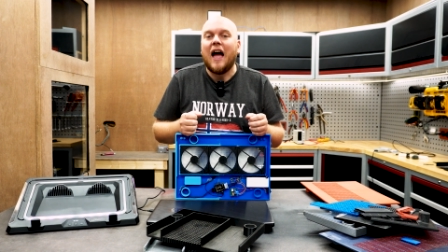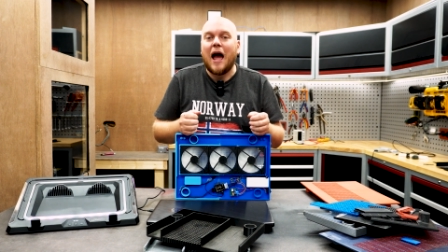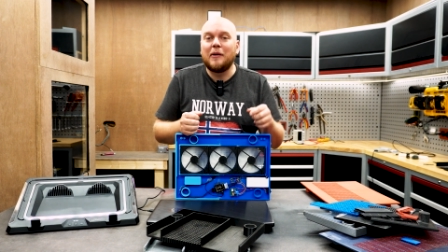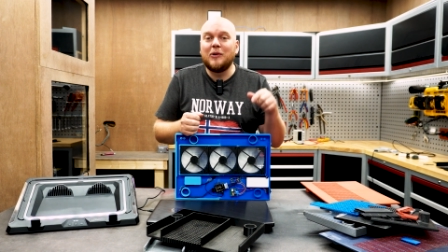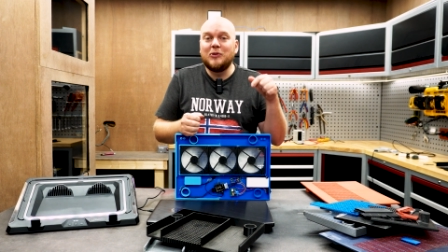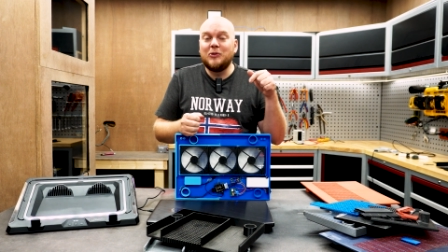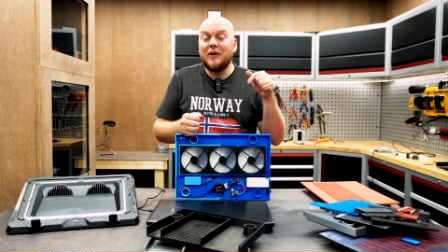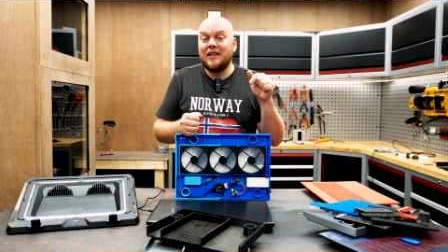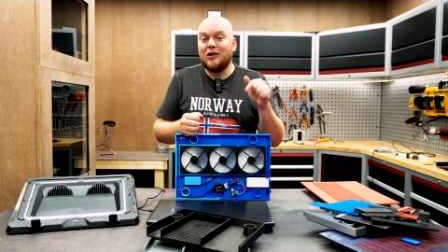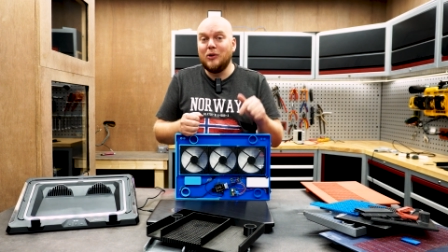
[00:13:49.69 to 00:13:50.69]
I'm going
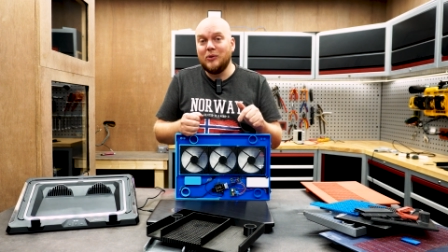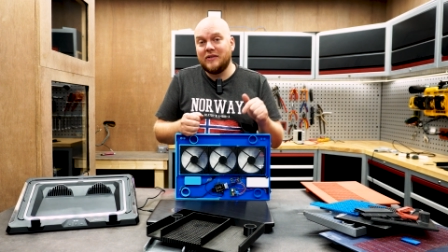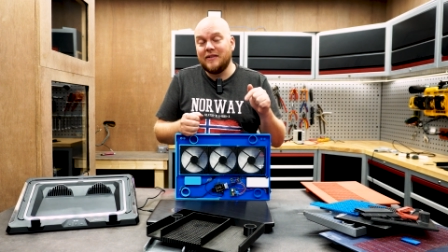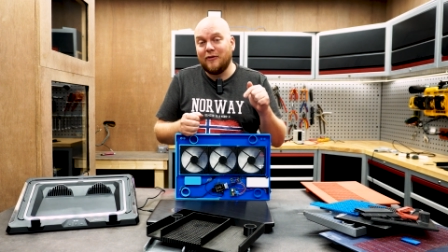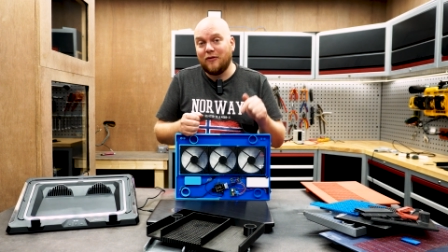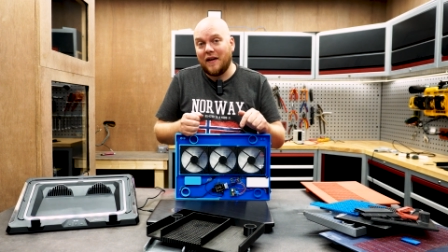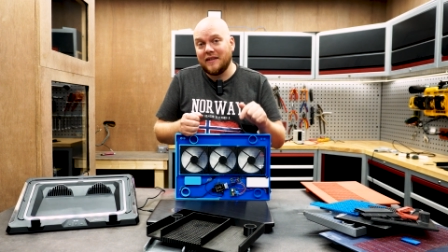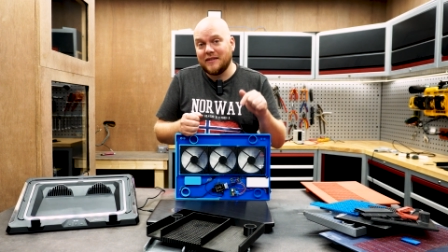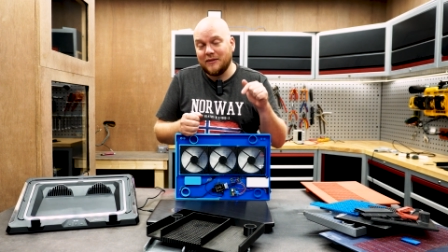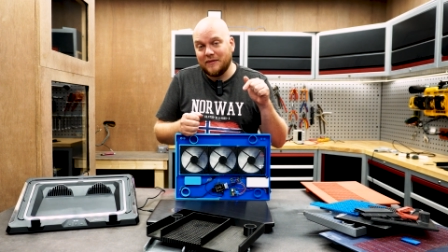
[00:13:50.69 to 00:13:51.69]
to include the
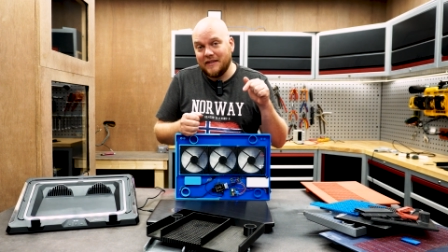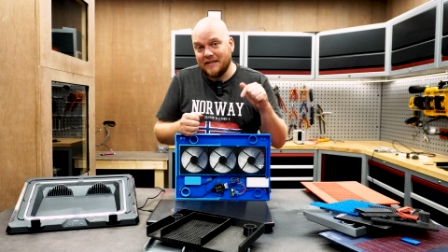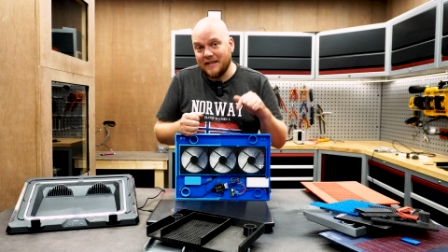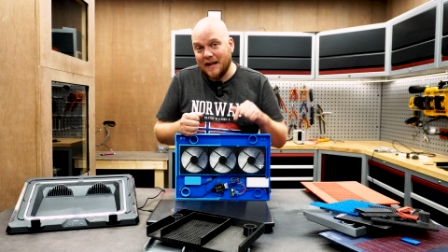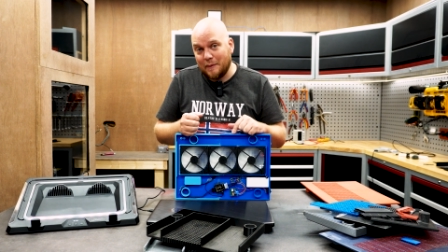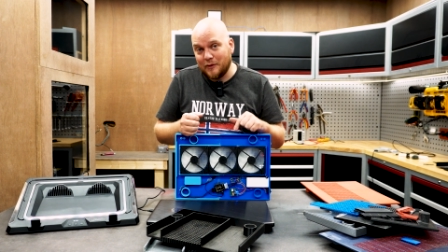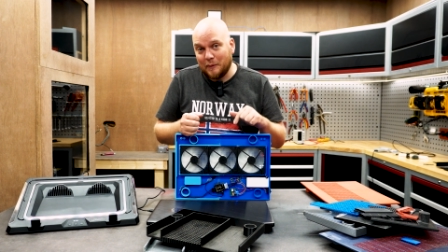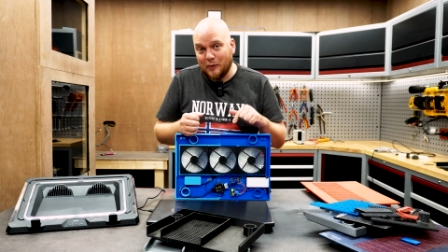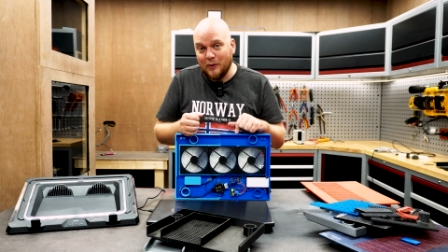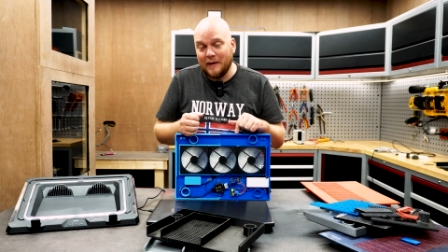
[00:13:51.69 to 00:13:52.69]
files of this
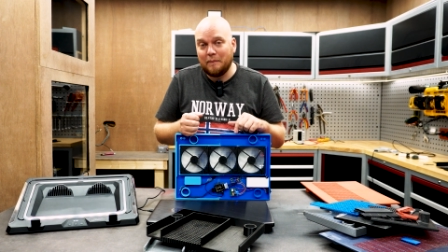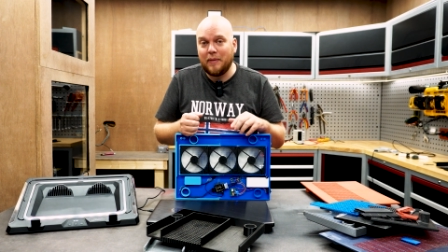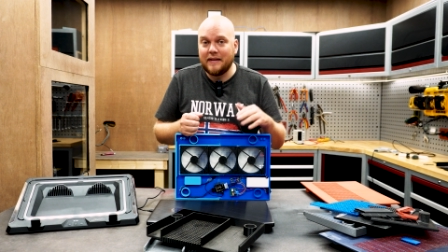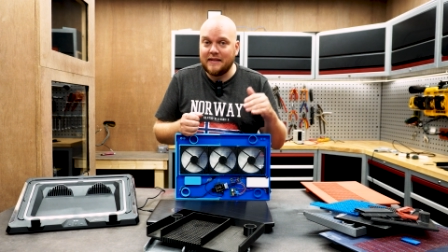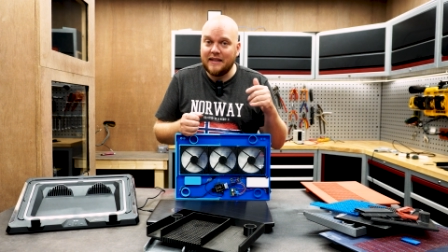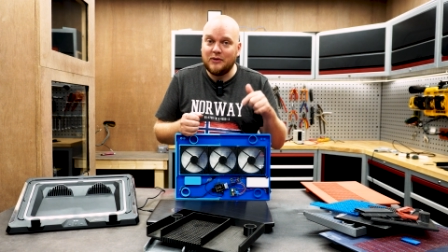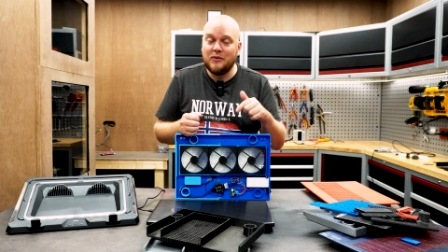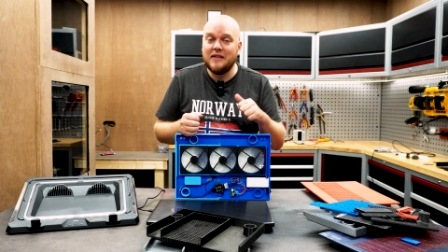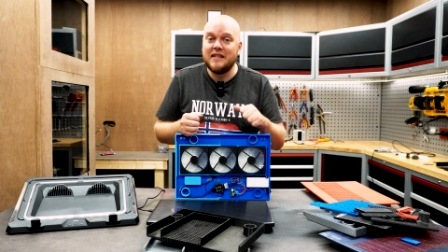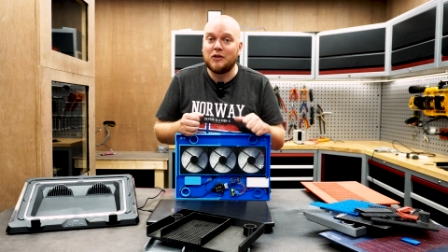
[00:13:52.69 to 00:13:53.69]
laptop cooling pad into
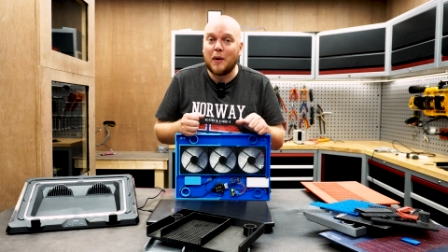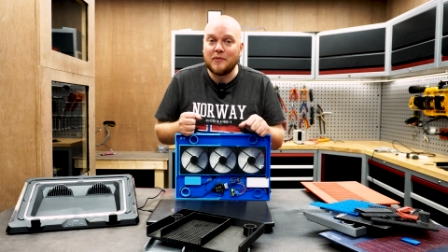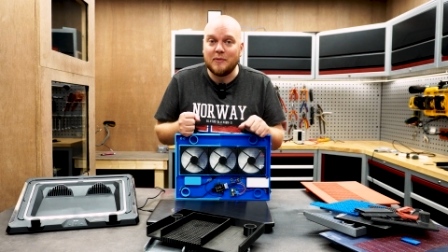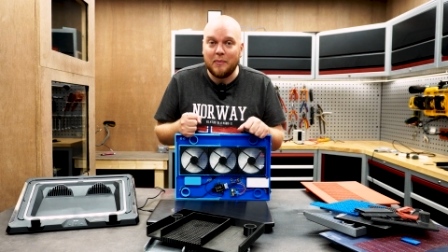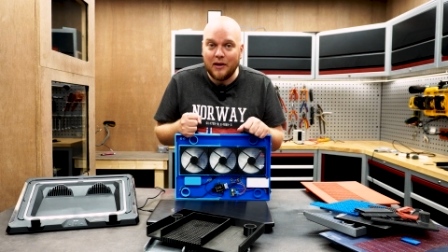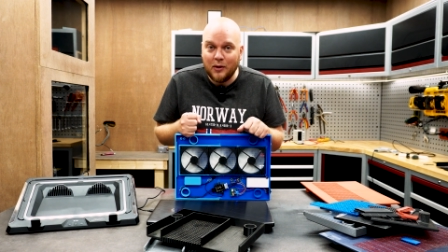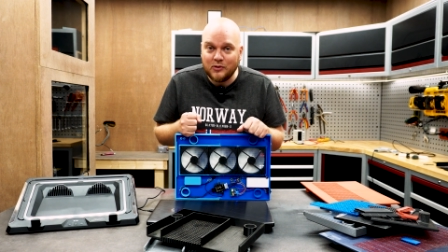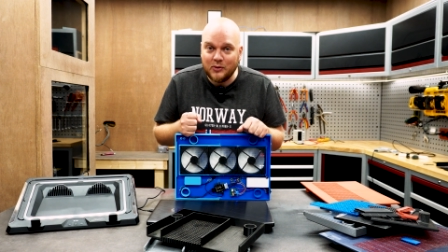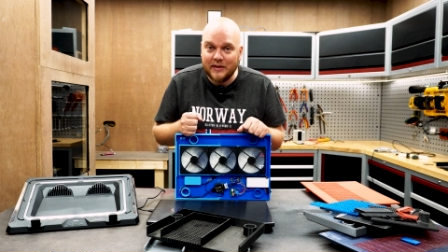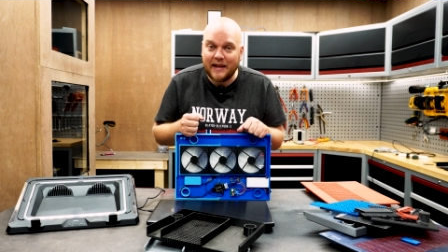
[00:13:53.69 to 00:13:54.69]
the description below
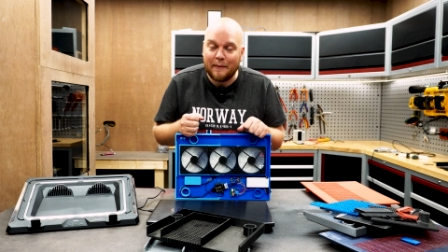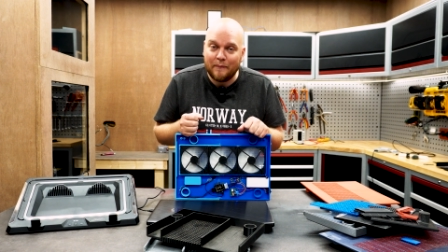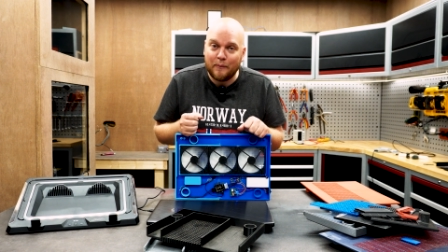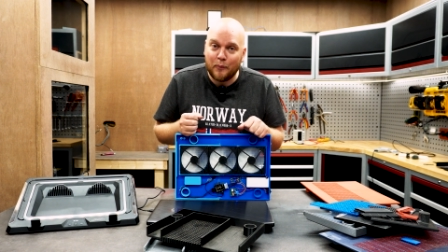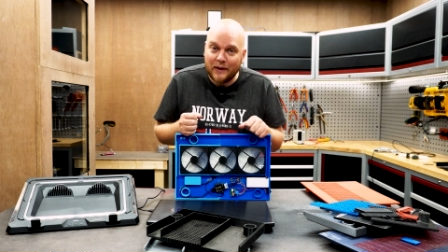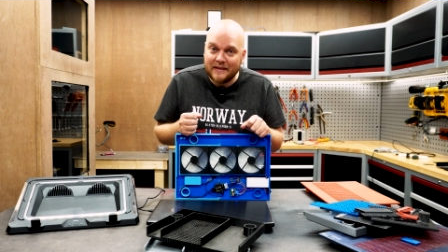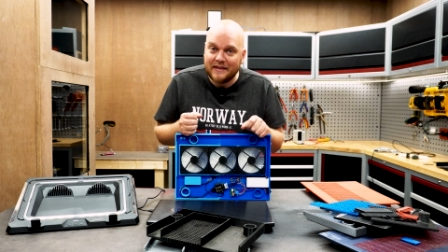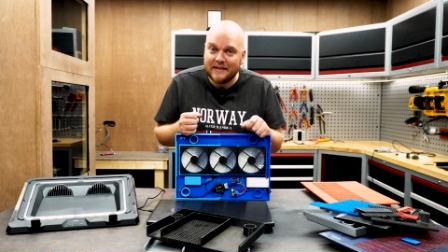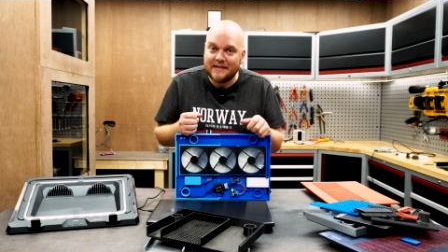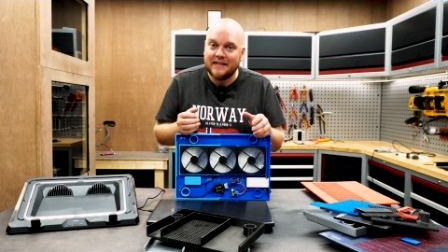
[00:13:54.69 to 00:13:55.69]
so you can print
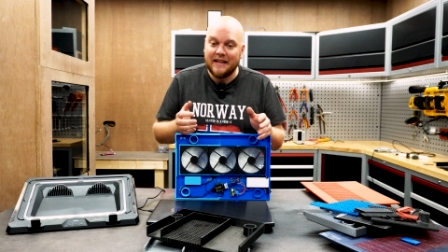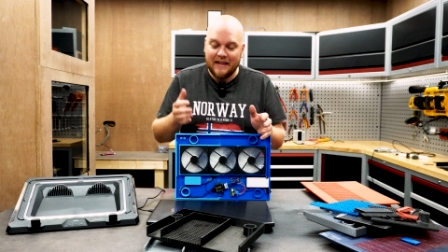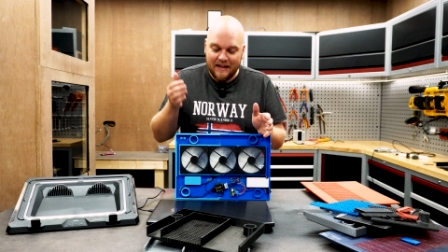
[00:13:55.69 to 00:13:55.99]
it